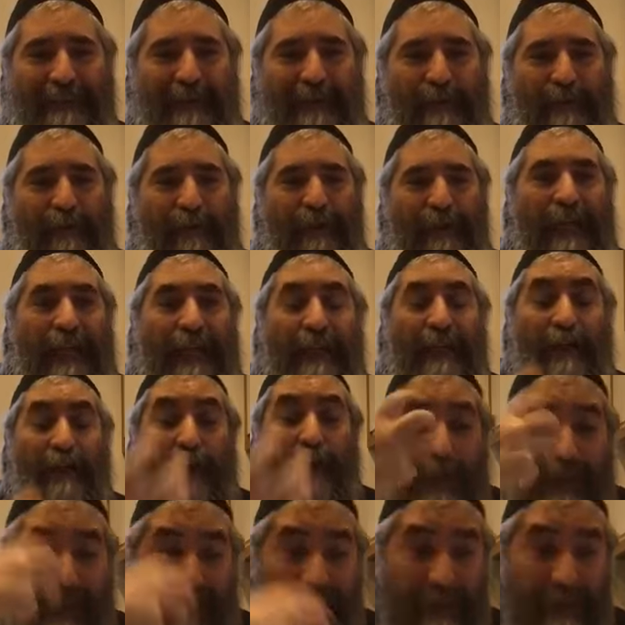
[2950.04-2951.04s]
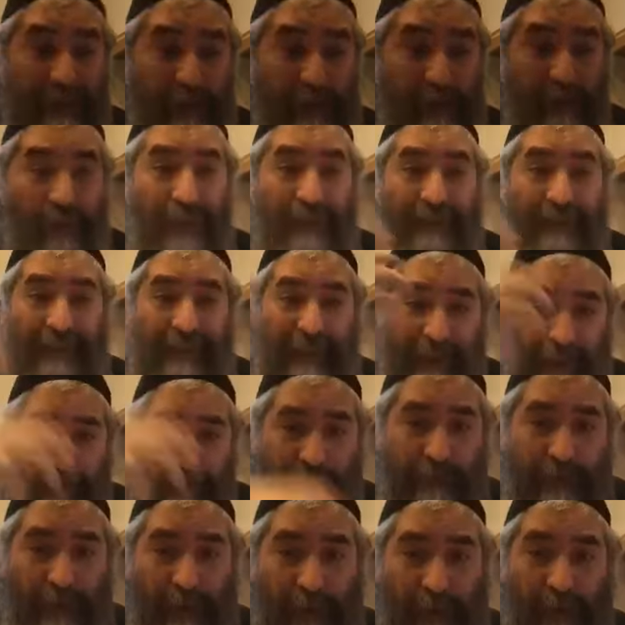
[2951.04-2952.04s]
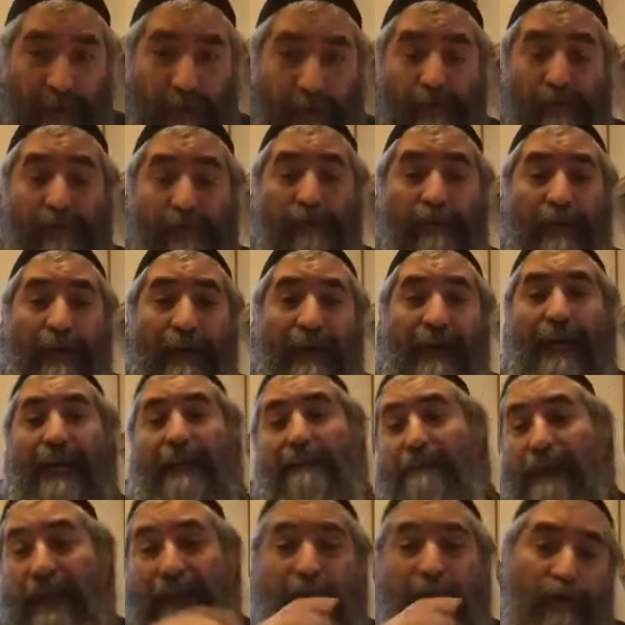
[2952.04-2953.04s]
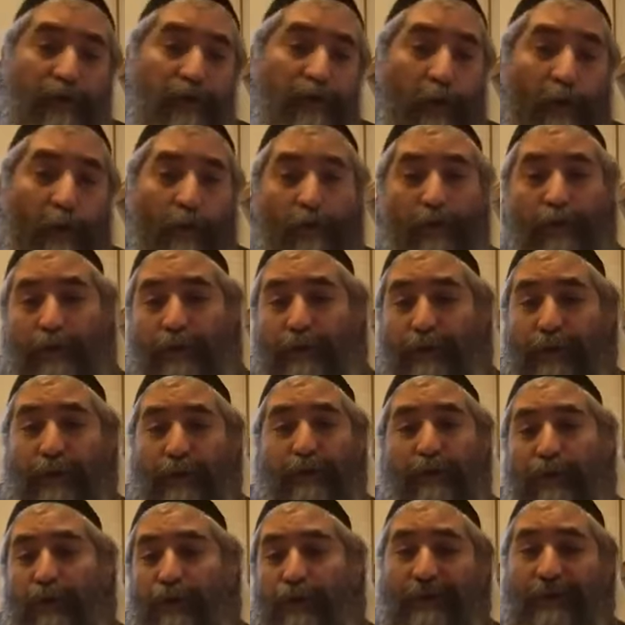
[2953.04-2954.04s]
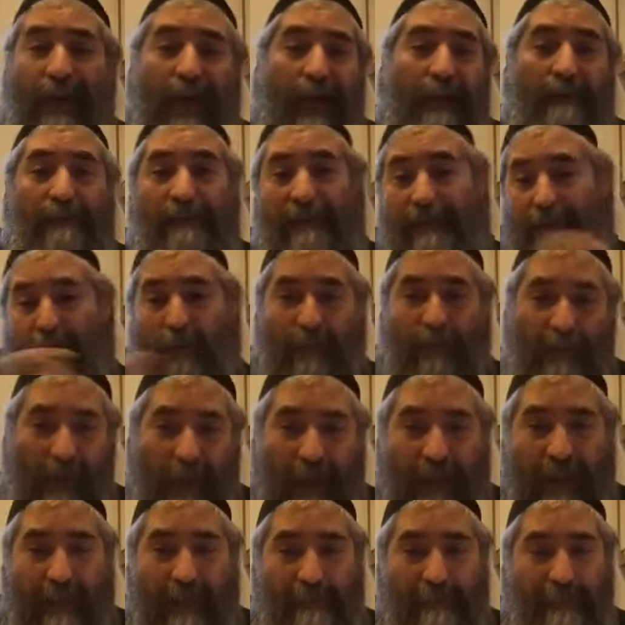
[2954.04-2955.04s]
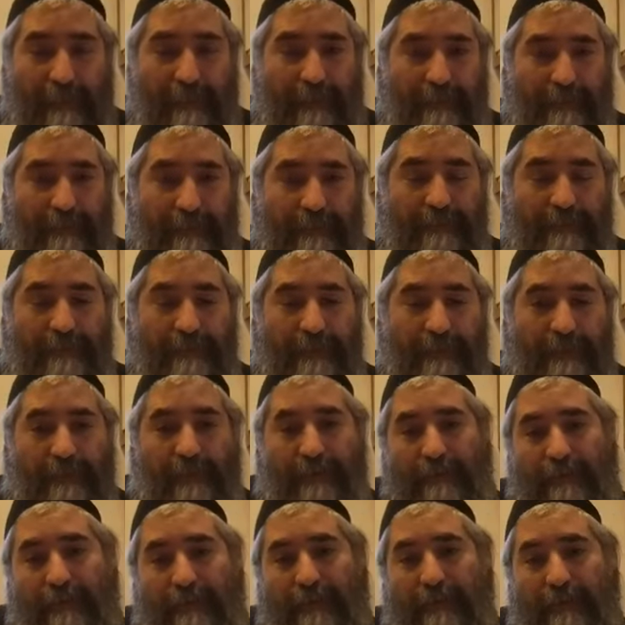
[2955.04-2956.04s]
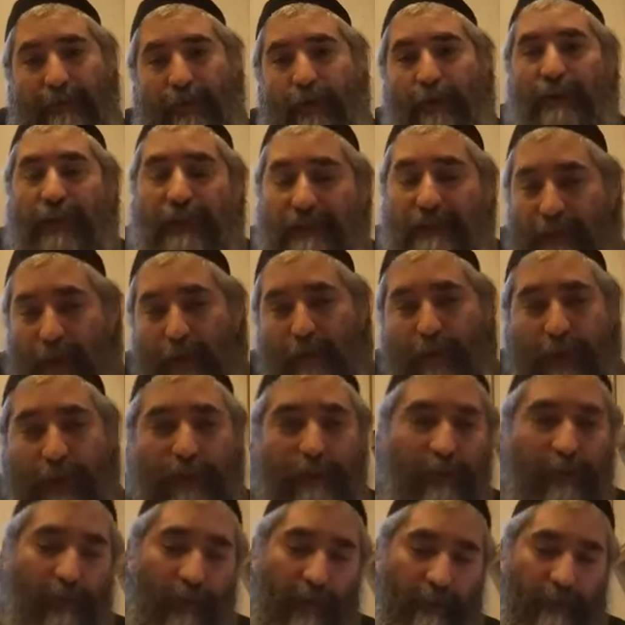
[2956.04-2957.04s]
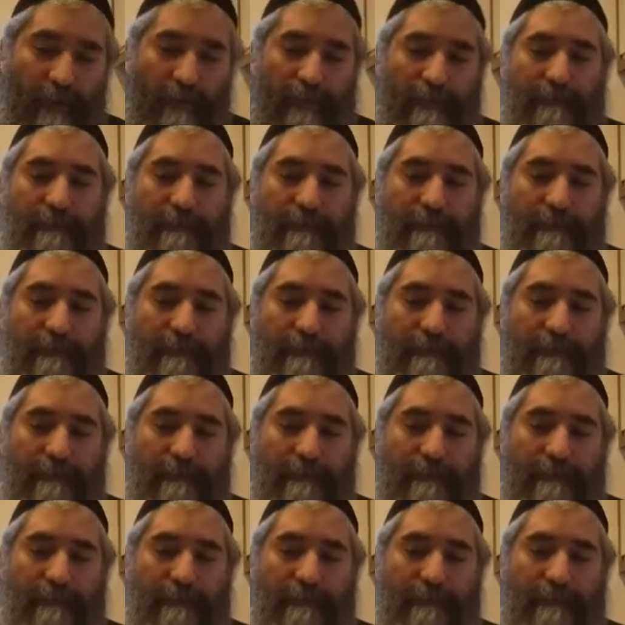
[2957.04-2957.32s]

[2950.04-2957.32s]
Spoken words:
Will I look at you and care for you? And make sure your time is no time, or that's not what you want.